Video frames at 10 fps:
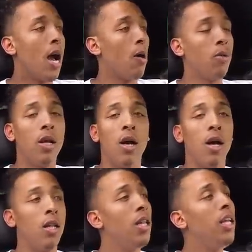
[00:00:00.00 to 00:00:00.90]
I would
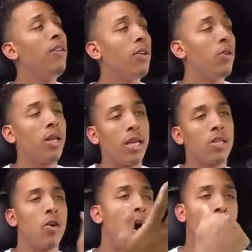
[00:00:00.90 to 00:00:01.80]
uh, leave and do it
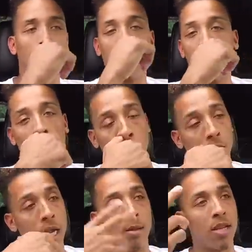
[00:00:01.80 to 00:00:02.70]
again. So I would unload
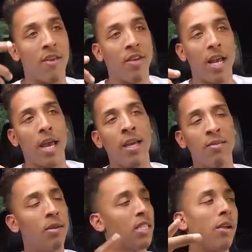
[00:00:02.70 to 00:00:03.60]
three times every day.
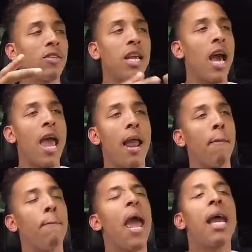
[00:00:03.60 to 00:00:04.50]
It's safe to say I
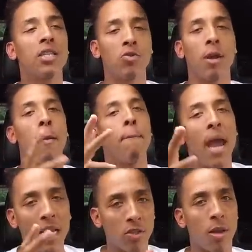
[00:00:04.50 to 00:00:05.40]
had bags on top of
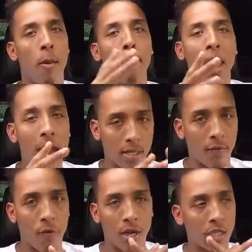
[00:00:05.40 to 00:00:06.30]
bags on top of bags
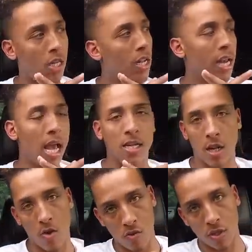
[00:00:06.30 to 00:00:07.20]
of fresh, clean ass
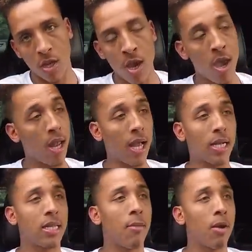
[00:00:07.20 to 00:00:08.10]
clothes. And like
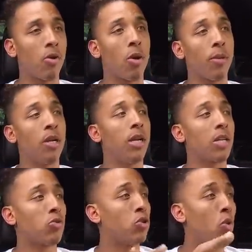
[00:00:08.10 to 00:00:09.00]
I said, man, growing up in the hood,
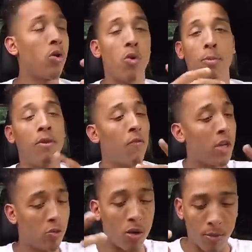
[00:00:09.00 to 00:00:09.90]
that's what you want. You want to be
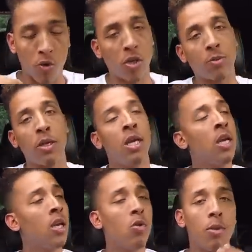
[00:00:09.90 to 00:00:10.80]
fresh, you want to be crispy,
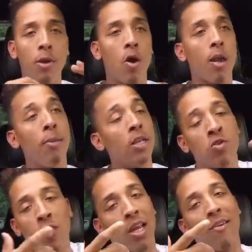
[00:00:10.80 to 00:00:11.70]
you want to be all that
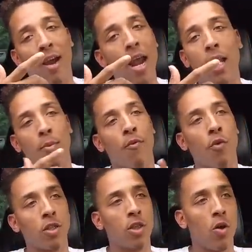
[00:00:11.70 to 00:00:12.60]
because you ain't never had that
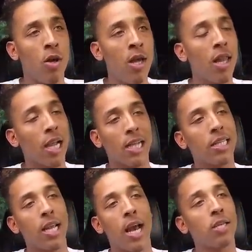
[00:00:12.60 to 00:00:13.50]
before. So, like I
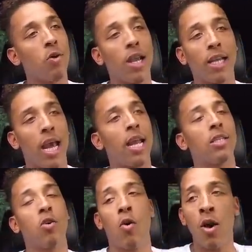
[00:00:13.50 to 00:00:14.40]
said in high school, I didn't get to have
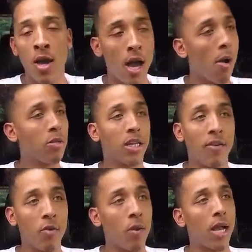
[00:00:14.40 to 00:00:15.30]
that. So I was
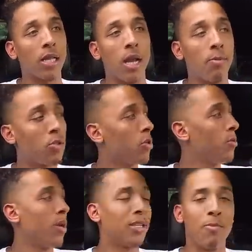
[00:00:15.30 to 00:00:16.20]
living when I got the
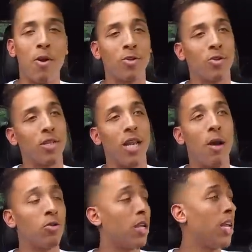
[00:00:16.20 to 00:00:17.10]
opportunity when I was in Marshalls, and
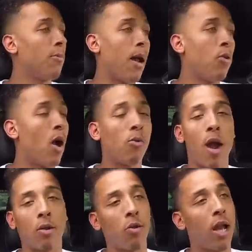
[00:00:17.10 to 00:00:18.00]
I was anybody who I
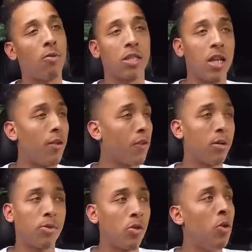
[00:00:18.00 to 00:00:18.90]
rocked with, I was stealing for
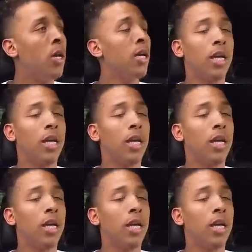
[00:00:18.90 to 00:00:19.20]
them too.